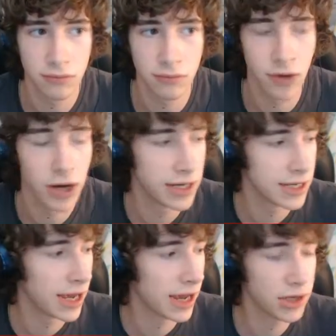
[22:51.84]
Right,
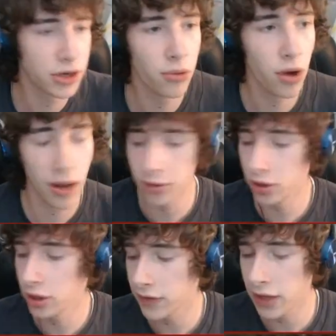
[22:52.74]
yeah, you know what, I'm going to
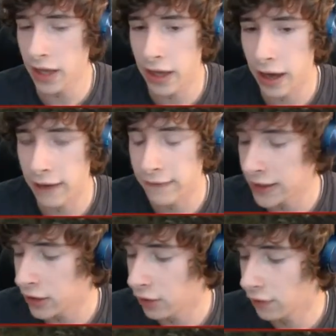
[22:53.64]
leave it there. I've had
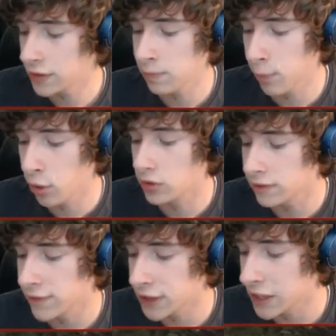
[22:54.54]
enough spooks
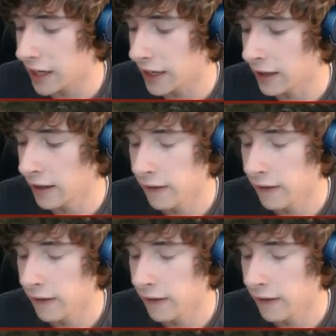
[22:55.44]
for today.